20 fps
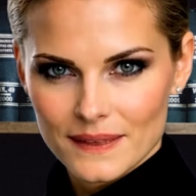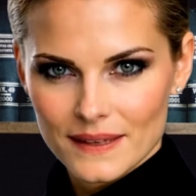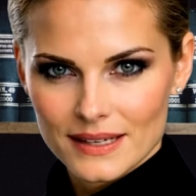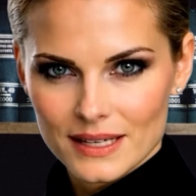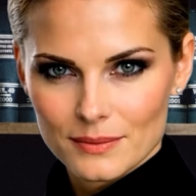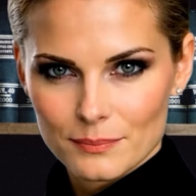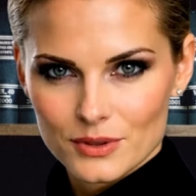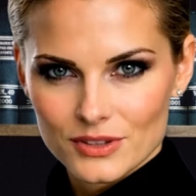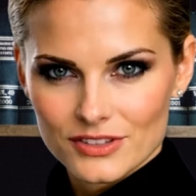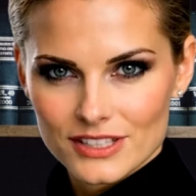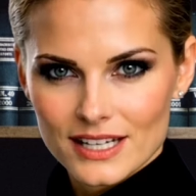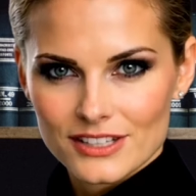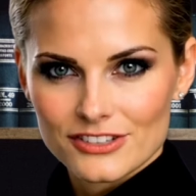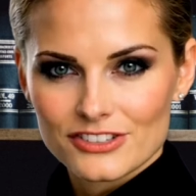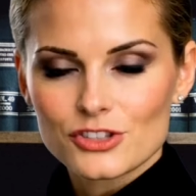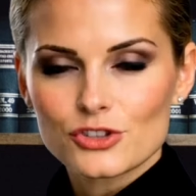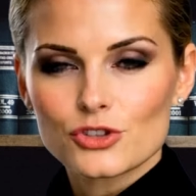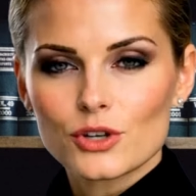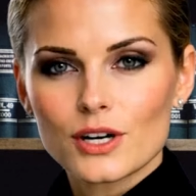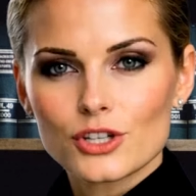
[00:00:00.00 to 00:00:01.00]
It protects
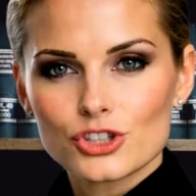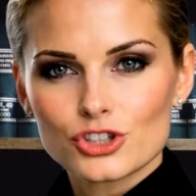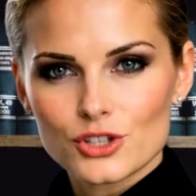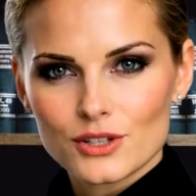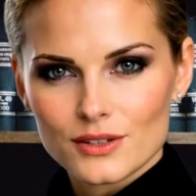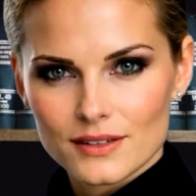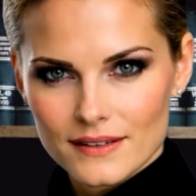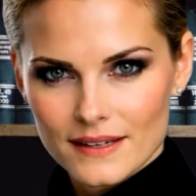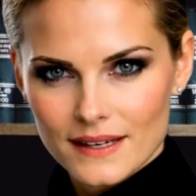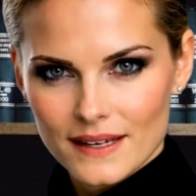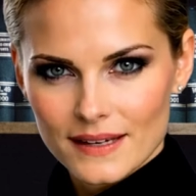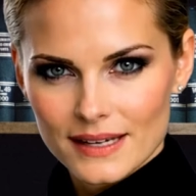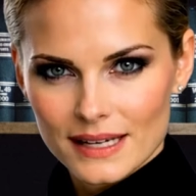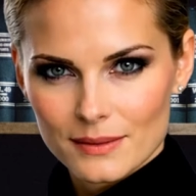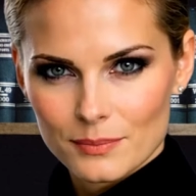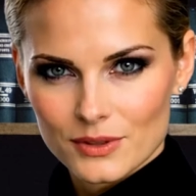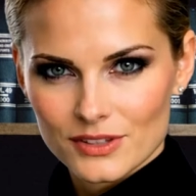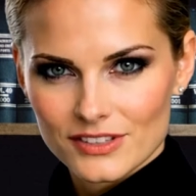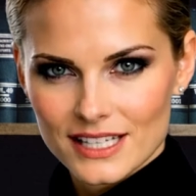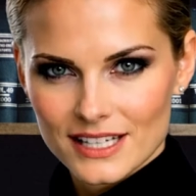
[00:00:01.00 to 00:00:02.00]
structure.
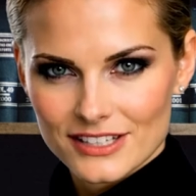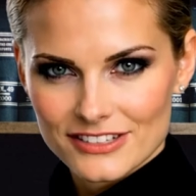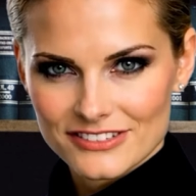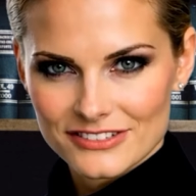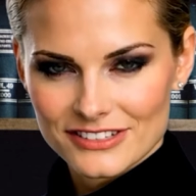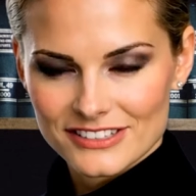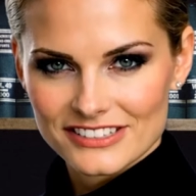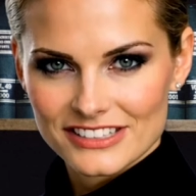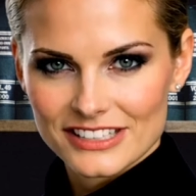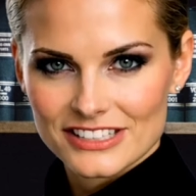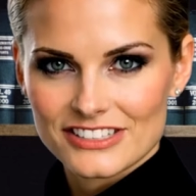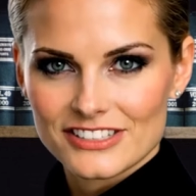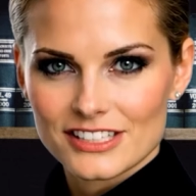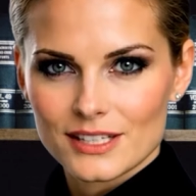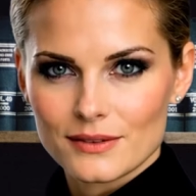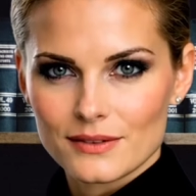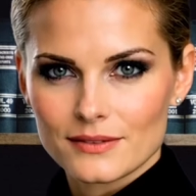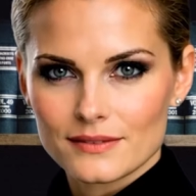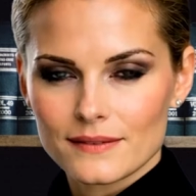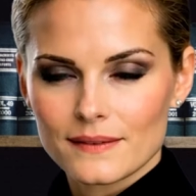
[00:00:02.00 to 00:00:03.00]
It protects the
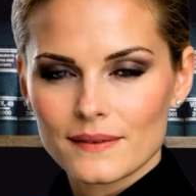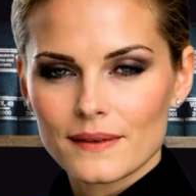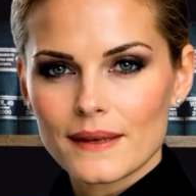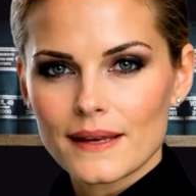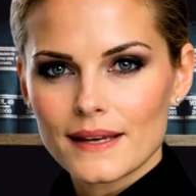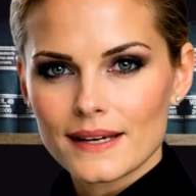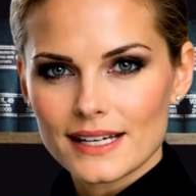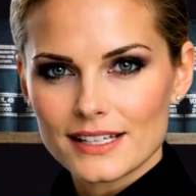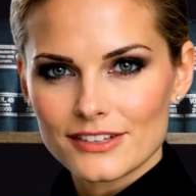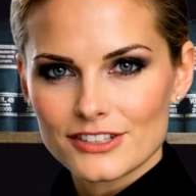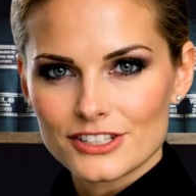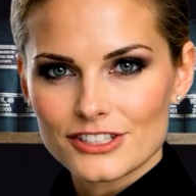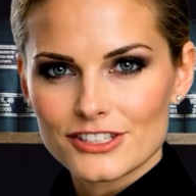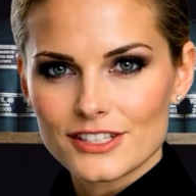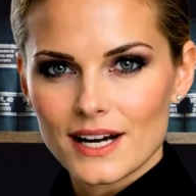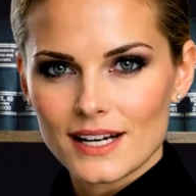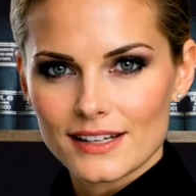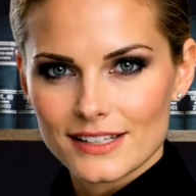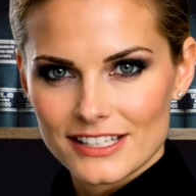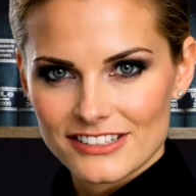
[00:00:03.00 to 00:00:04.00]
system. It does
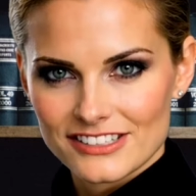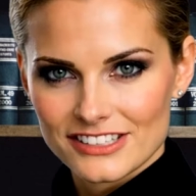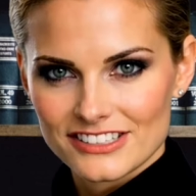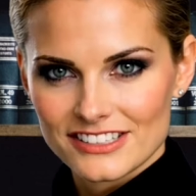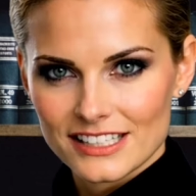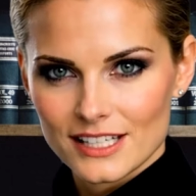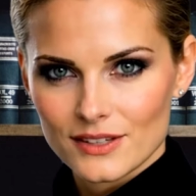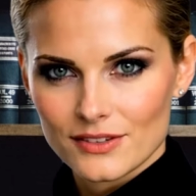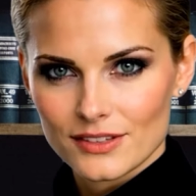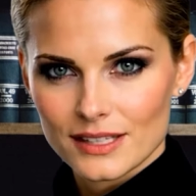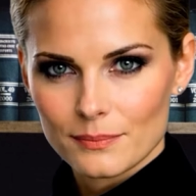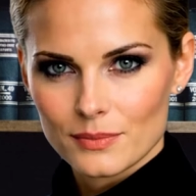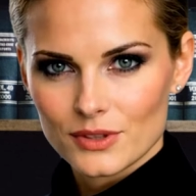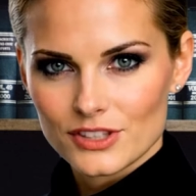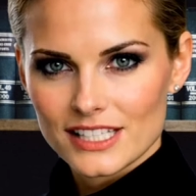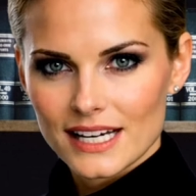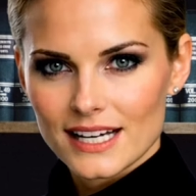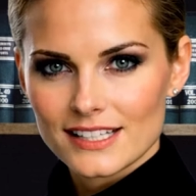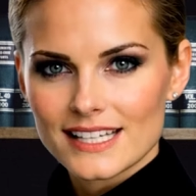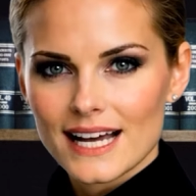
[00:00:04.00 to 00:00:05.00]
not necessarily
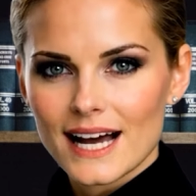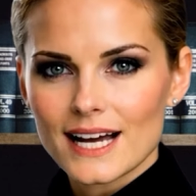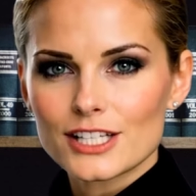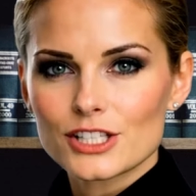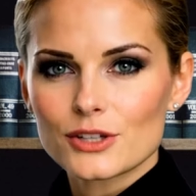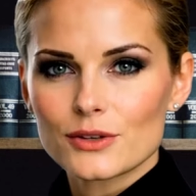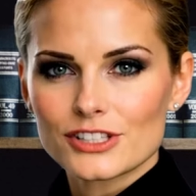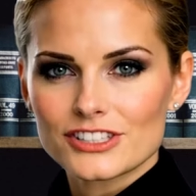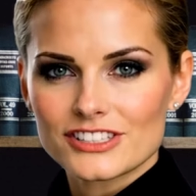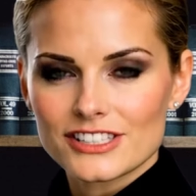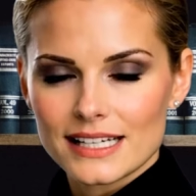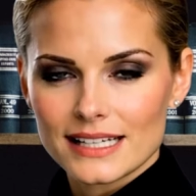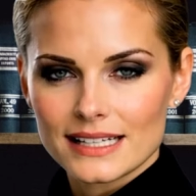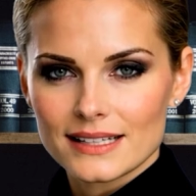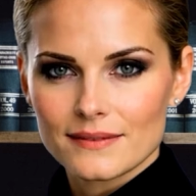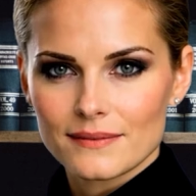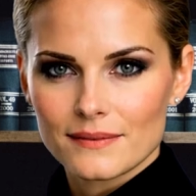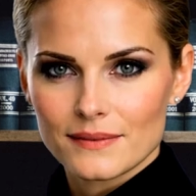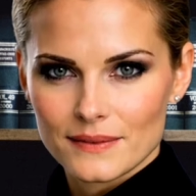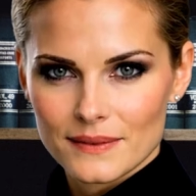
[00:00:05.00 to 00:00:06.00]
protect accuracy.